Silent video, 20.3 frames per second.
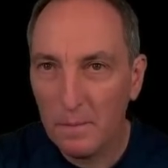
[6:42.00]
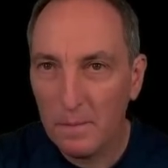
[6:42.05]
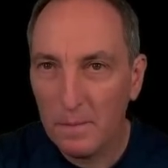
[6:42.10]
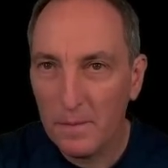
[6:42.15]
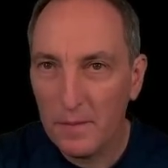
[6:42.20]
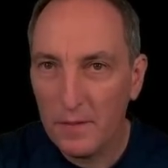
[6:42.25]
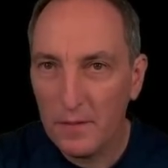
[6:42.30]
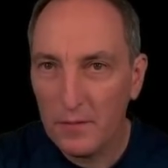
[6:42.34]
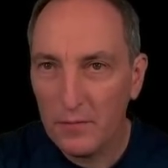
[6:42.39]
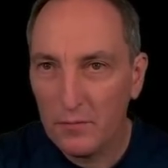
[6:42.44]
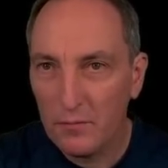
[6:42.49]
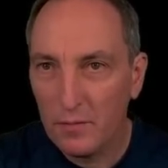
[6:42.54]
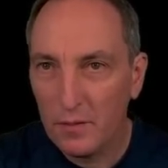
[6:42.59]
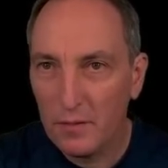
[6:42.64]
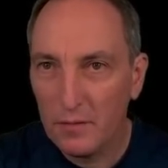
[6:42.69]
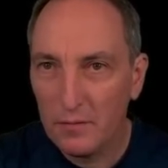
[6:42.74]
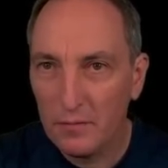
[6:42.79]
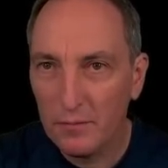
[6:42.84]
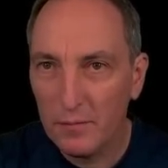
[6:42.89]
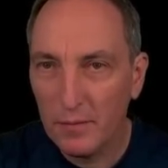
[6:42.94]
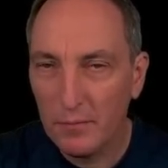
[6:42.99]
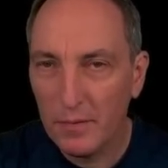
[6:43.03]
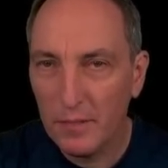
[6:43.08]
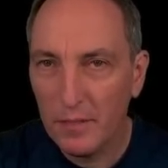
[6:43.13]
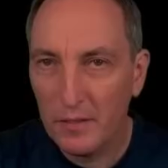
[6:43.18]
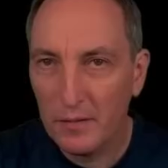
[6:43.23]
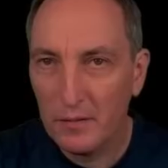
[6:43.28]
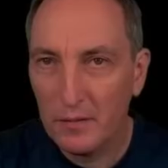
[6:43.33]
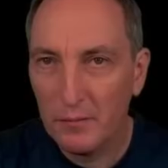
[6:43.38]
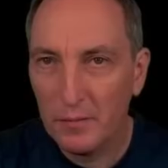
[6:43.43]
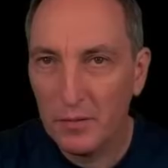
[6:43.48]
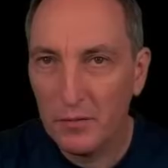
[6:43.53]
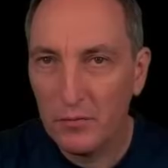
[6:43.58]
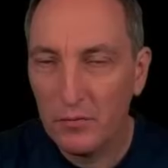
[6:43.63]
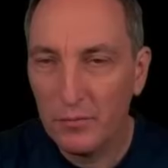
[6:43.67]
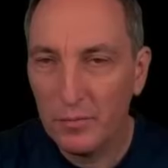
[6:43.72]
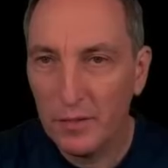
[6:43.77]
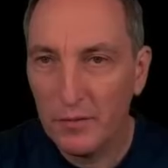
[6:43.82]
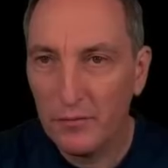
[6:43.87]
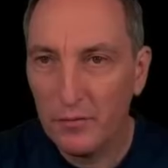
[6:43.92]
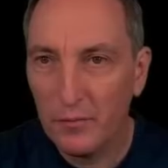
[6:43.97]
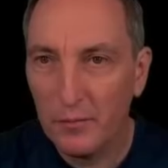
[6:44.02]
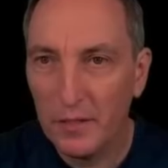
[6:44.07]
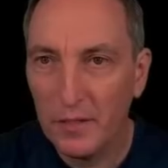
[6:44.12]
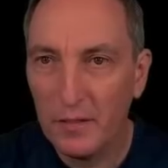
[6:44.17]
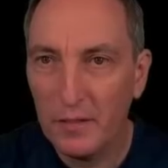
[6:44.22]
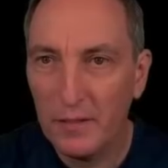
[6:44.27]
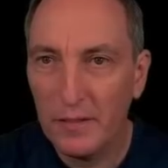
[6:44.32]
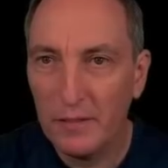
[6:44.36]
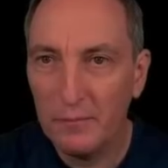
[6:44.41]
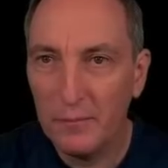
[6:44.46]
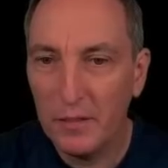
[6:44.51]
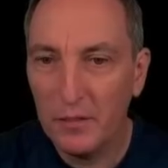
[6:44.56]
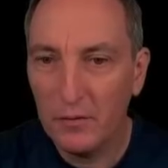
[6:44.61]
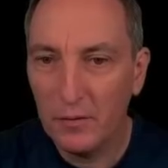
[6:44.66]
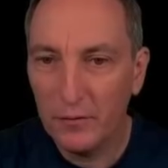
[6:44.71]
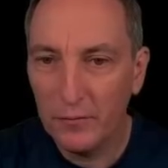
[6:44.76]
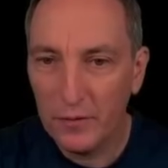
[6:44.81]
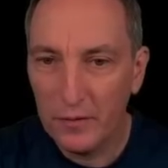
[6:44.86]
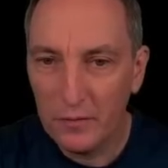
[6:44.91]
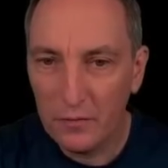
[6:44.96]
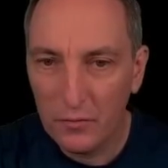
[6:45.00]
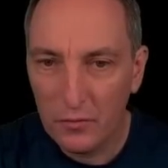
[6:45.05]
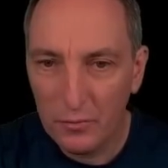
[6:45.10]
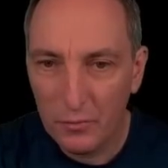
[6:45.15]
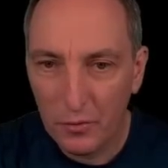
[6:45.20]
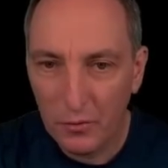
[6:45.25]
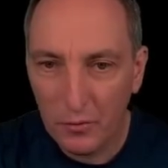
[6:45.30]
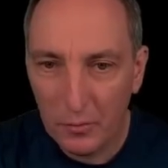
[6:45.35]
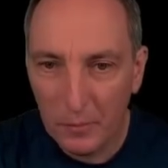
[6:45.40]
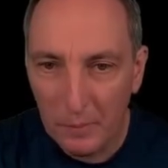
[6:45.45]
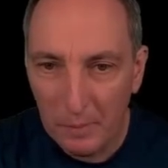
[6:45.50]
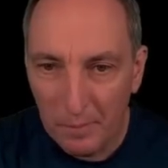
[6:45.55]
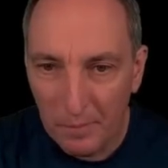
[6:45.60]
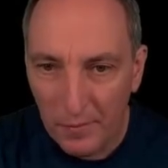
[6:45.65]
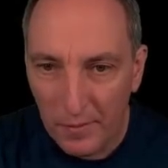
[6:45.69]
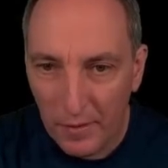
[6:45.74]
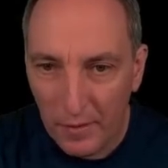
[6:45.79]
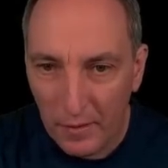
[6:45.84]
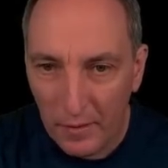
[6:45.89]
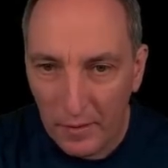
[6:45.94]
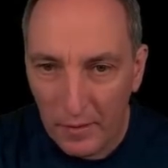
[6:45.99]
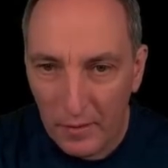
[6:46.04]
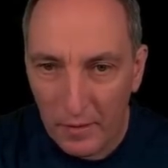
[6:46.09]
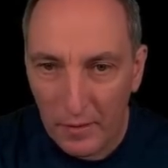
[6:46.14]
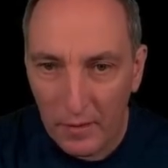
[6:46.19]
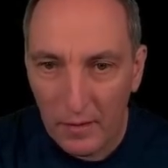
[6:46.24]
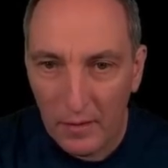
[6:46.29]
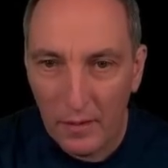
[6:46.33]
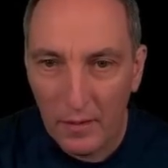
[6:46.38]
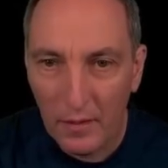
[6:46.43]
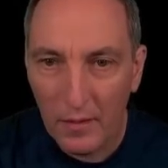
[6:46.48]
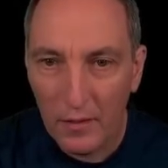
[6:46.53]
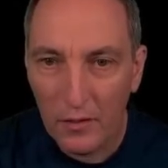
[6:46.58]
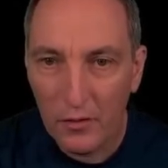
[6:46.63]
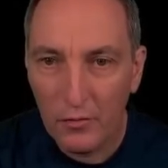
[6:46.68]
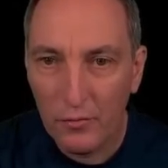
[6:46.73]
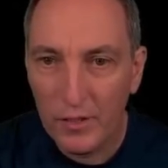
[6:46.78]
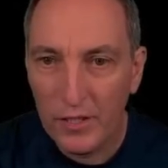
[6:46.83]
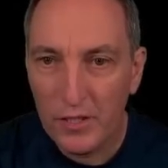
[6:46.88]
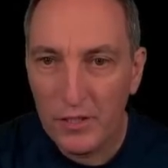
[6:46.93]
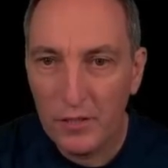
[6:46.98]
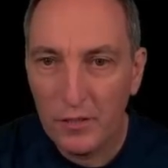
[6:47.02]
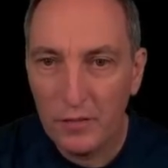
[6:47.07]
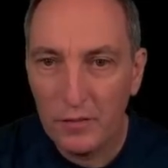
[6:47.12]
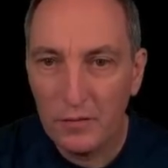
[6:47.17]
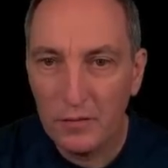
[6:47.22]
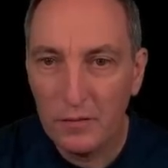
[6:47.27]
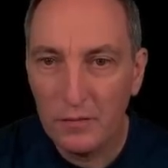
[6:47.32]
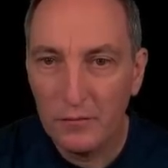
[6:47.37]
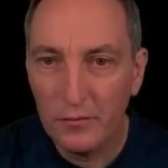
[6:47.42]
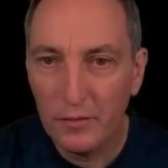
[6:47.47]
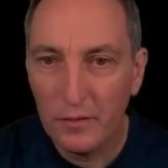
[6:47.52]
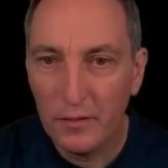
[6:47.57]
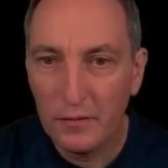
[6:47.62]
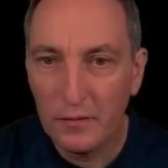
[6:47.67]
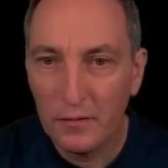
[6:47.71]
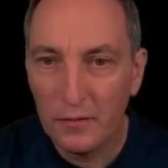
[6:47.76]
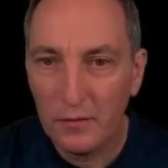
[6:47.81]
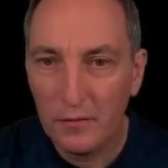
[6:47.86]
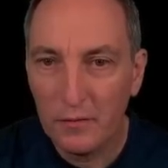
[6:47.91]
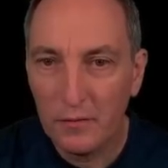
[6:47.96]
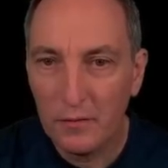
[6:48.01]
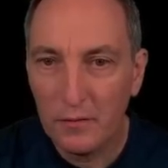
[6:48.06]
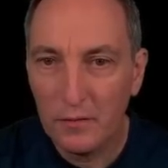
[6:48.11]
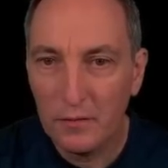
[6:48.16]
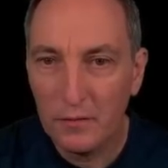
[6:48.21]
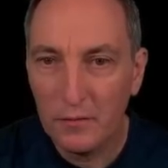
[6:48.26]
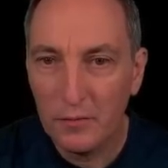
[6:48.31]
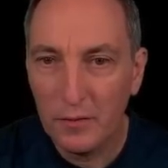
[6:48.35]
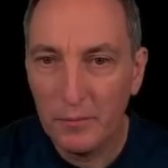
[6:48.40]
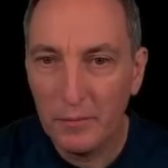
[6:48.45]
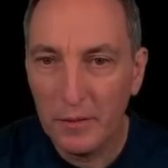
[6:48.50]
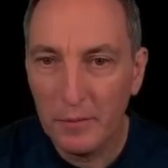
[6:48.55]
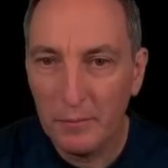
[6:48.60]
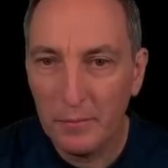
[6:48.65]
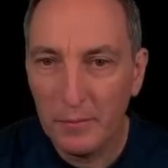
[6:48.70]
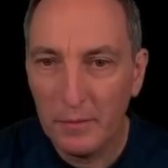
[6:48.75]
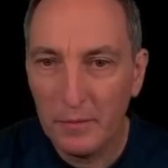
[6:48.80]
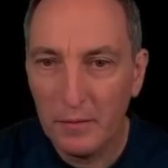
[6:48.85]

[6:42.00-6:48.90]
This one is maybe a little bit too big for me. Let me know if it's too small. Question for later, currently the web app.